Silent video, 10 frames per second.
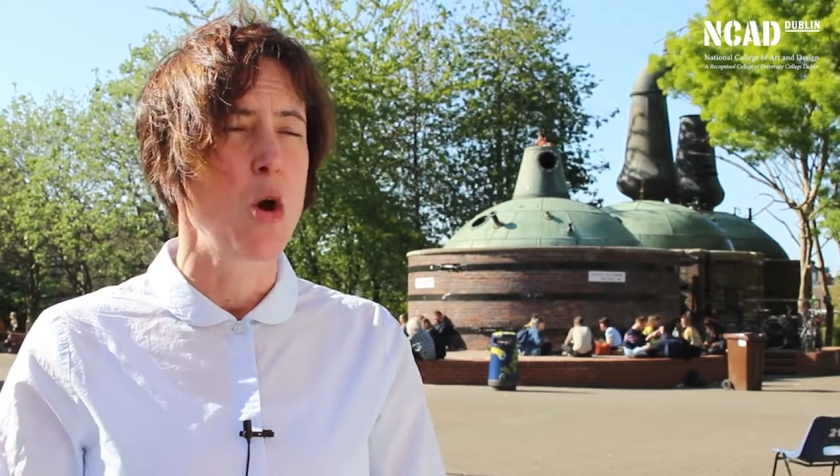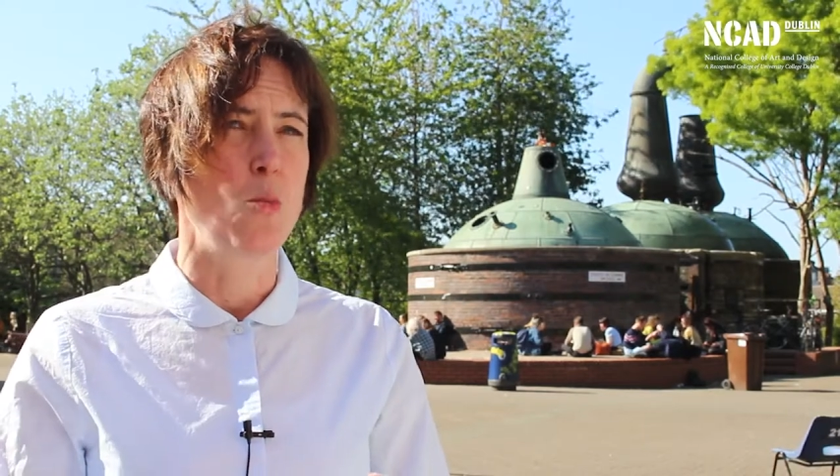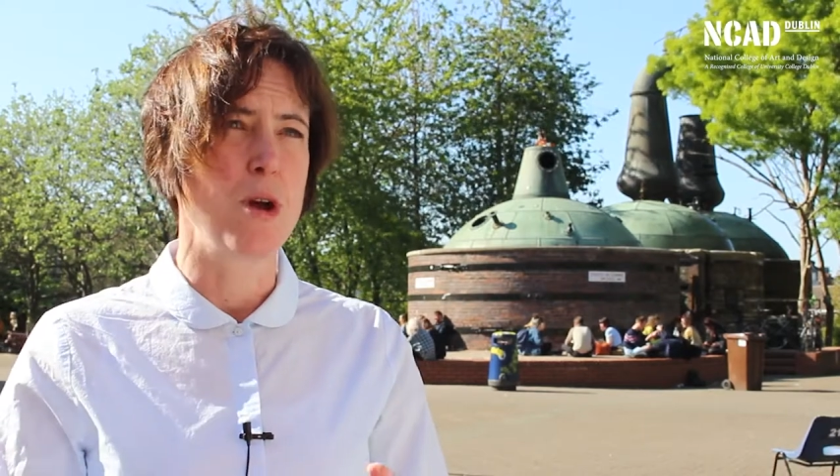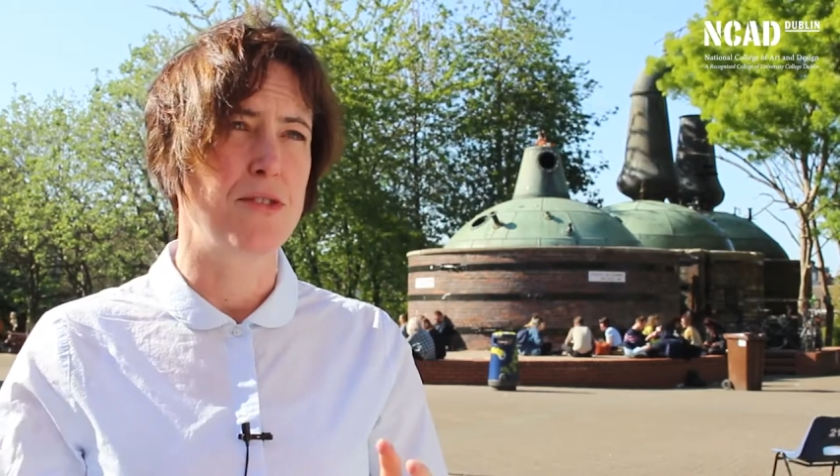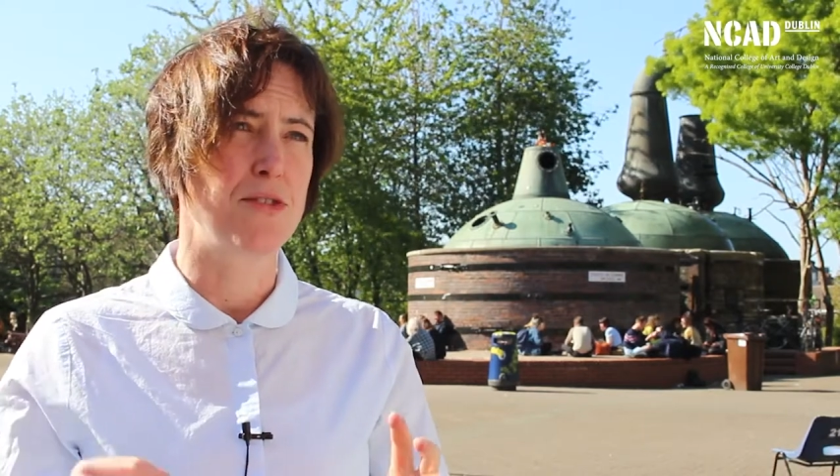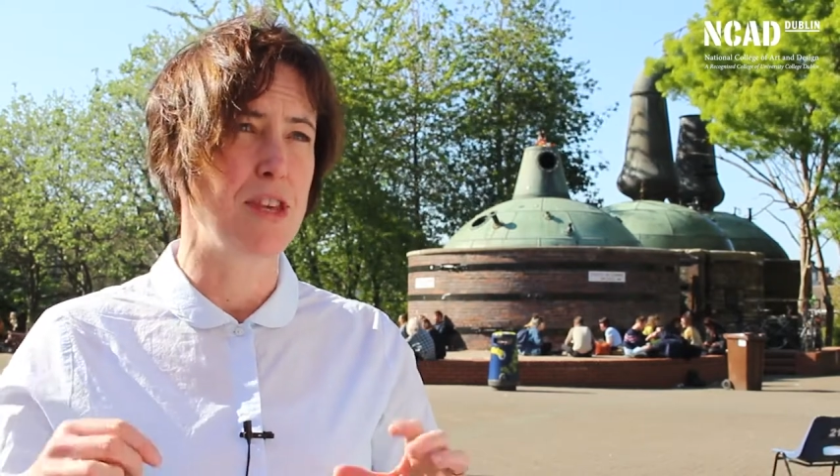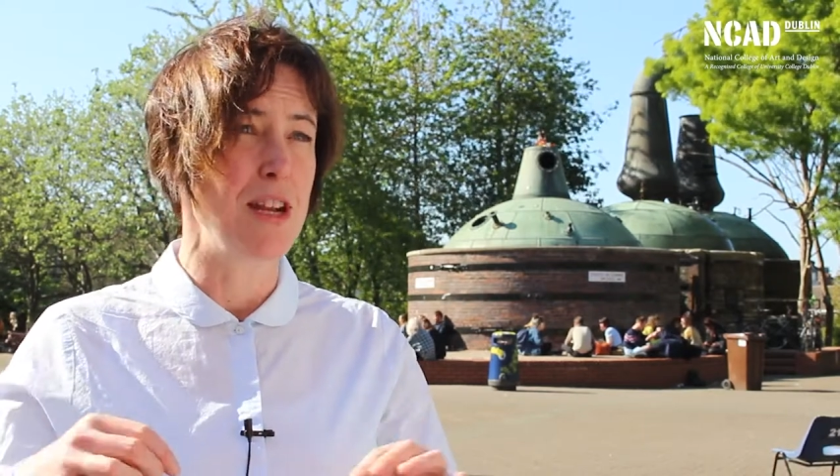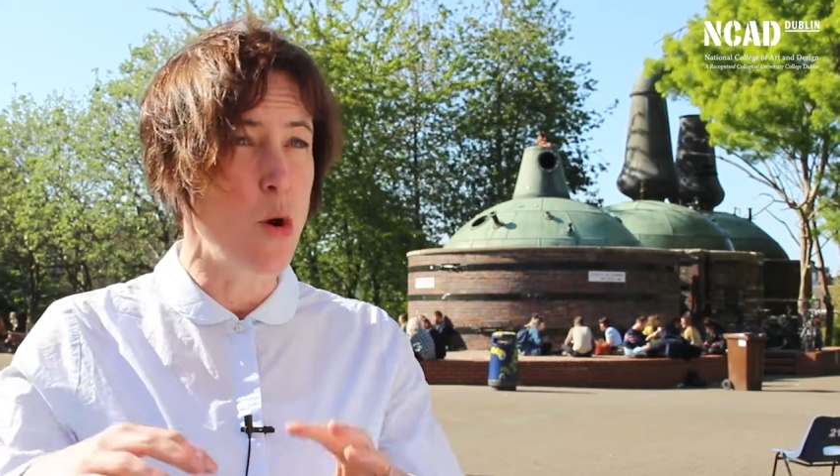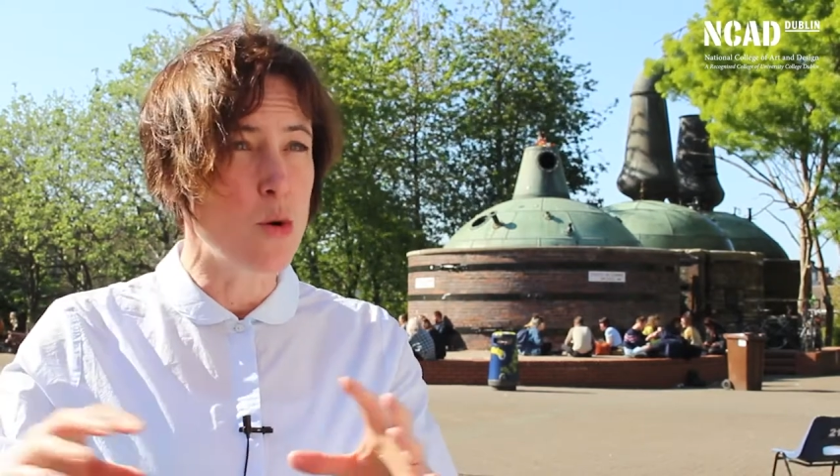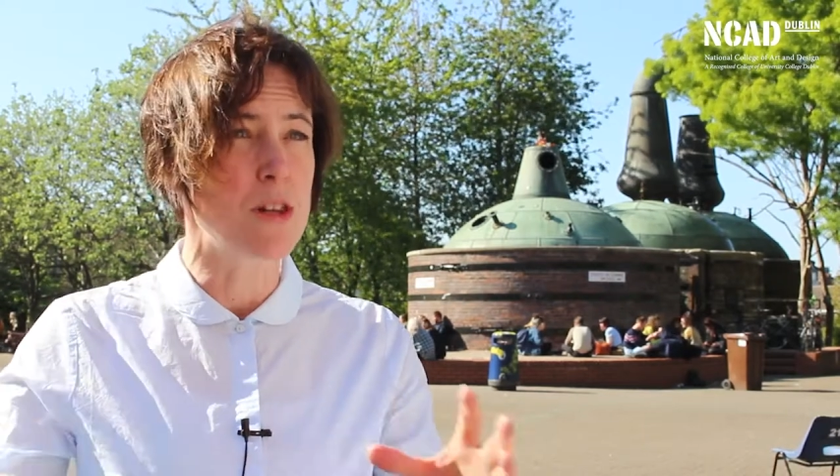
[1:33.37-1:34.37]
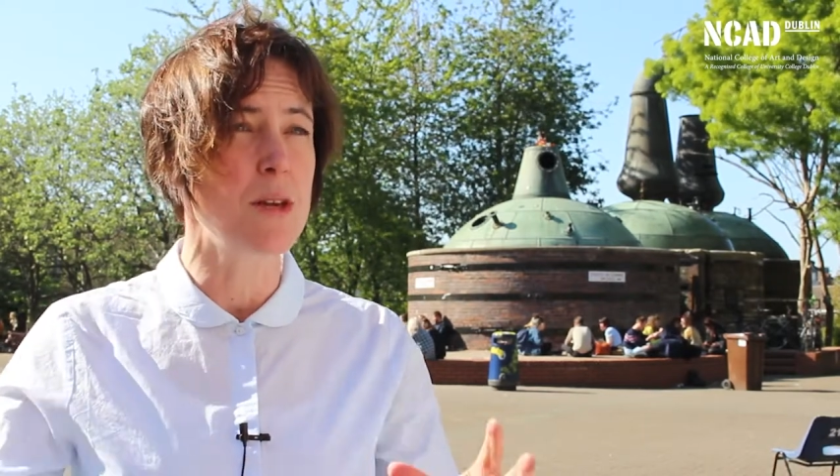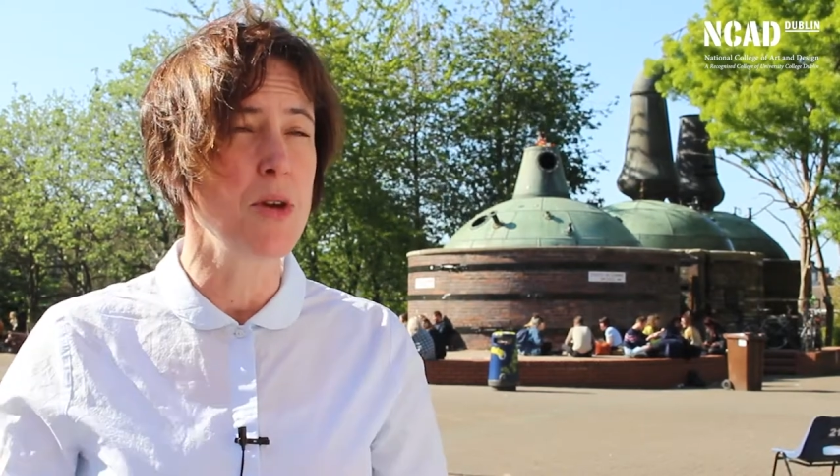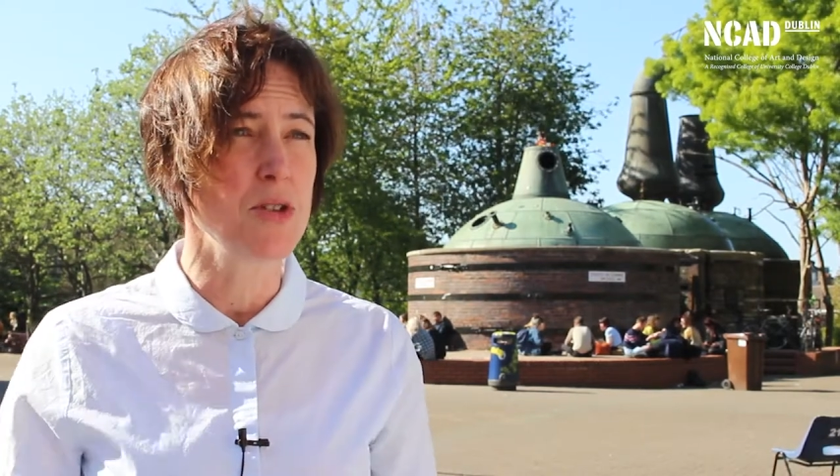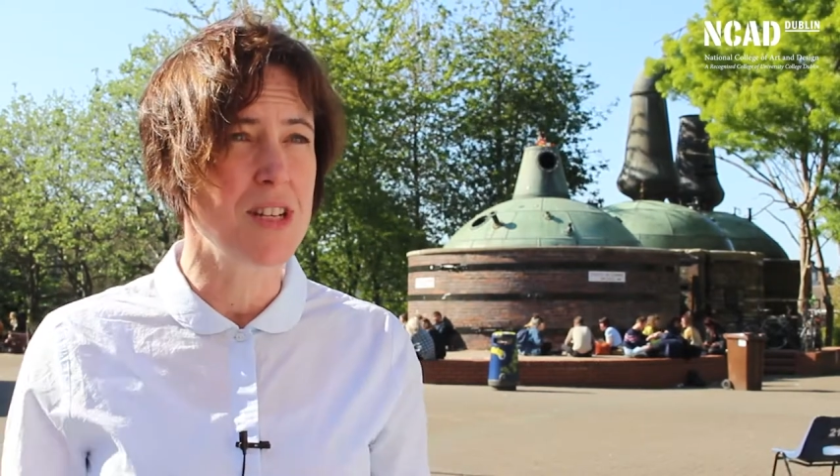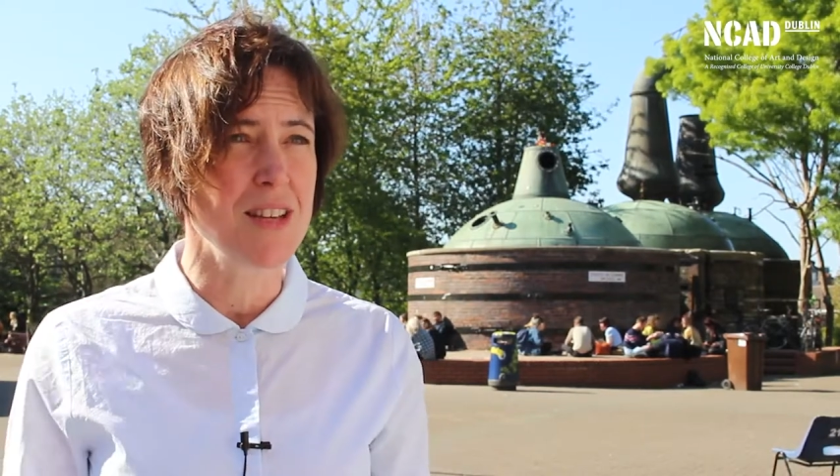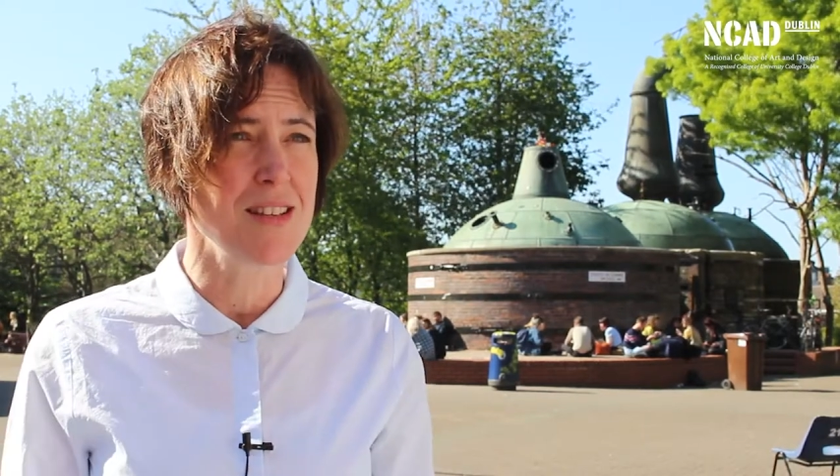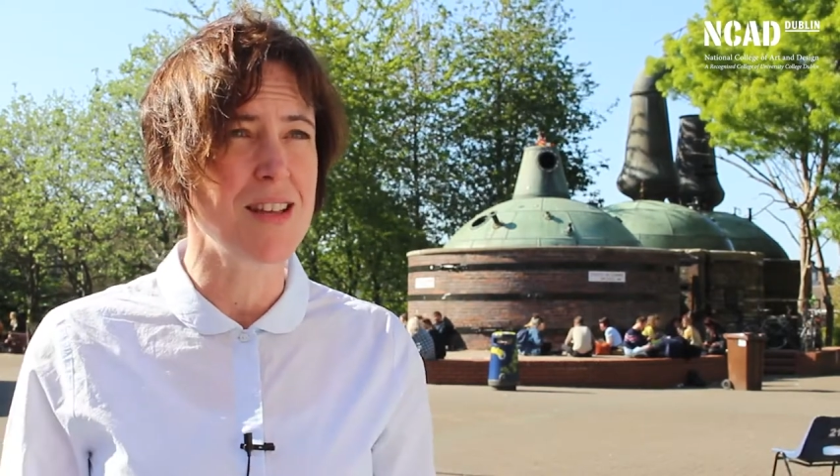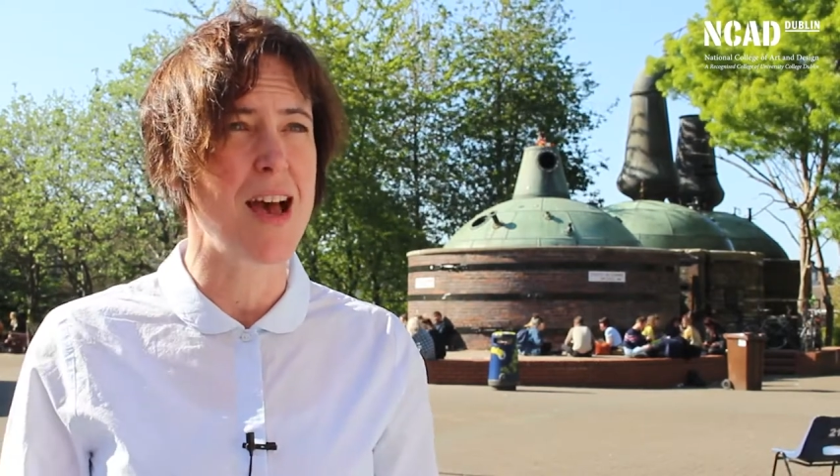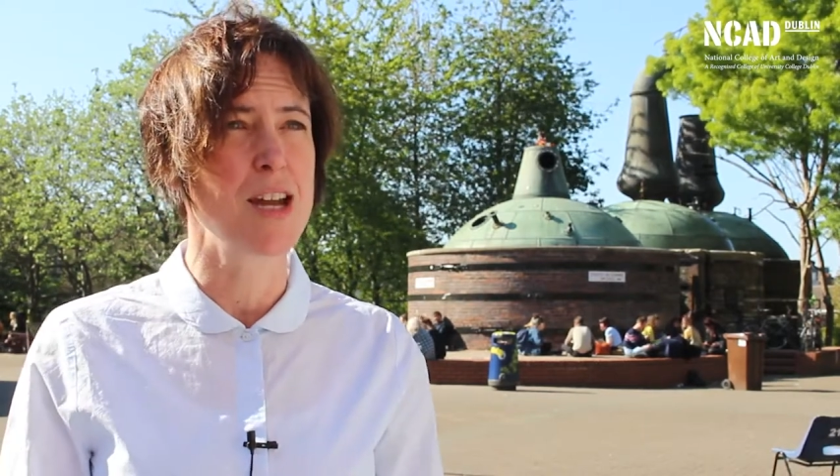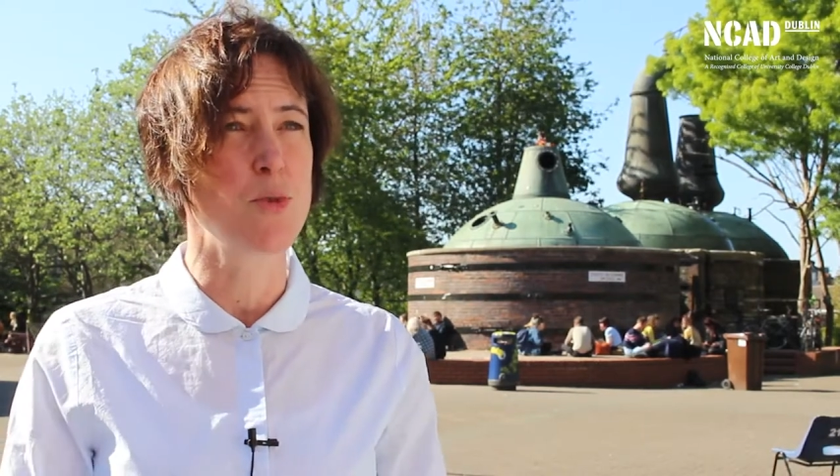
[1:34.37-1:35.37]
with the local
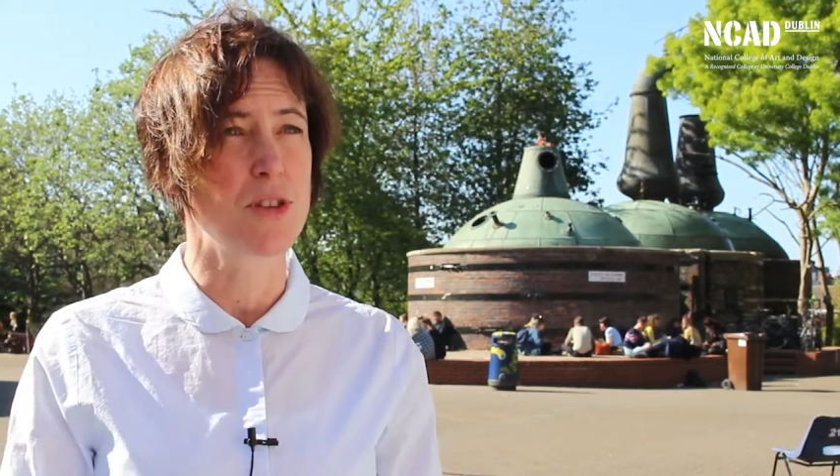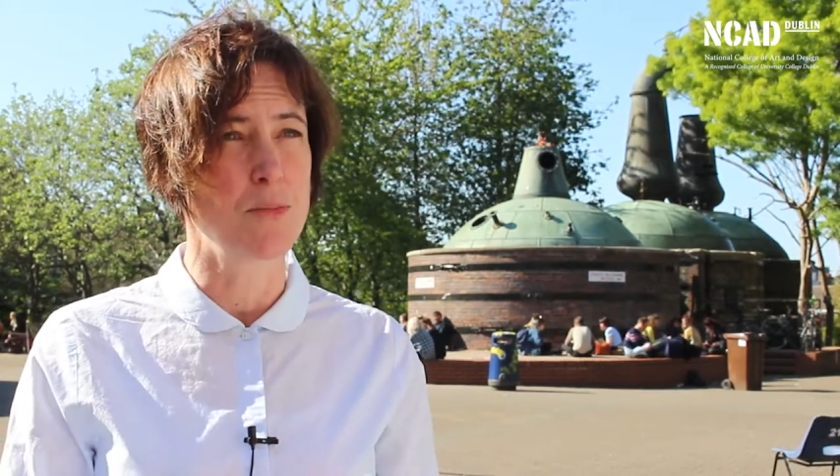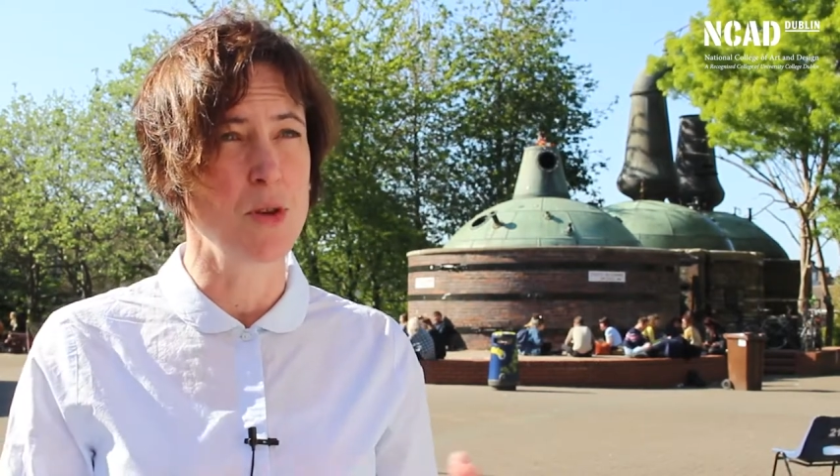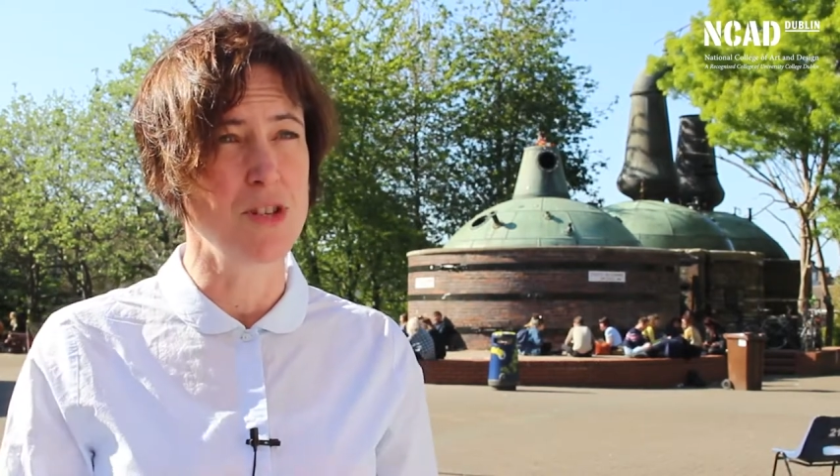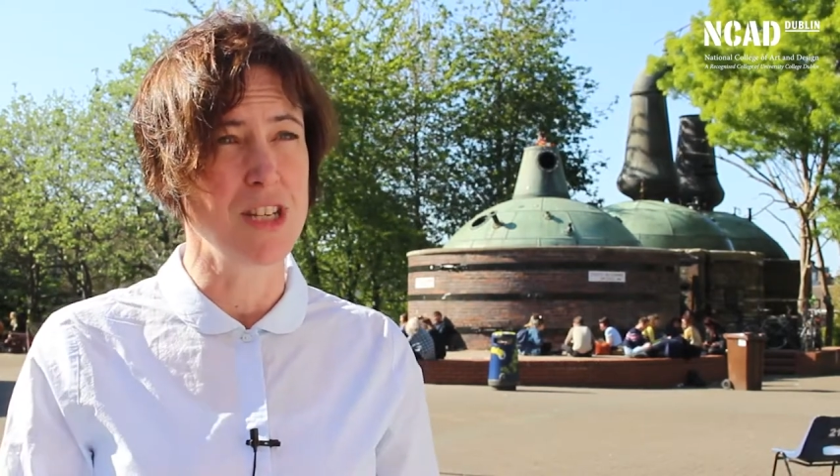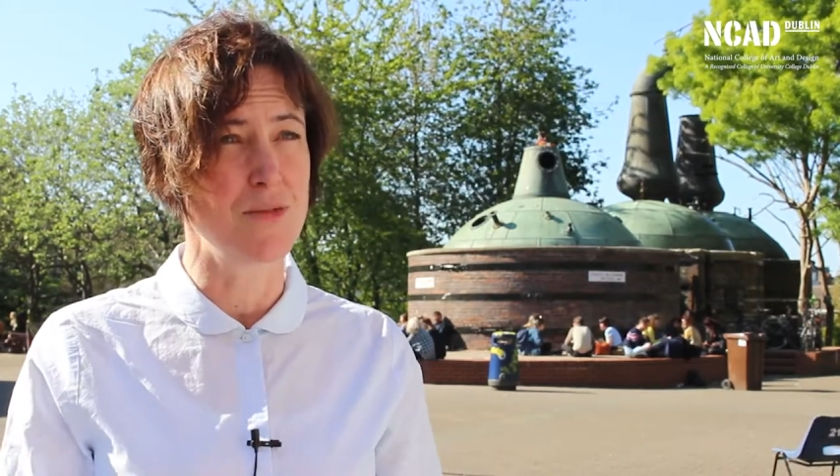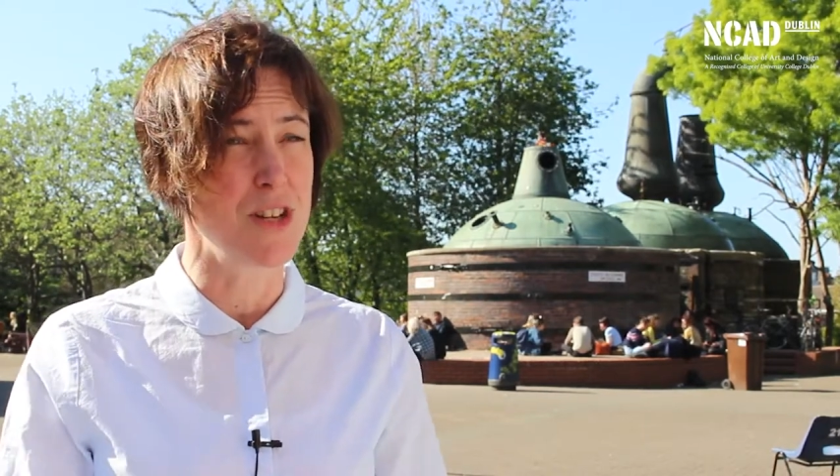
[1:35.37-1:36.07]
communities and with communities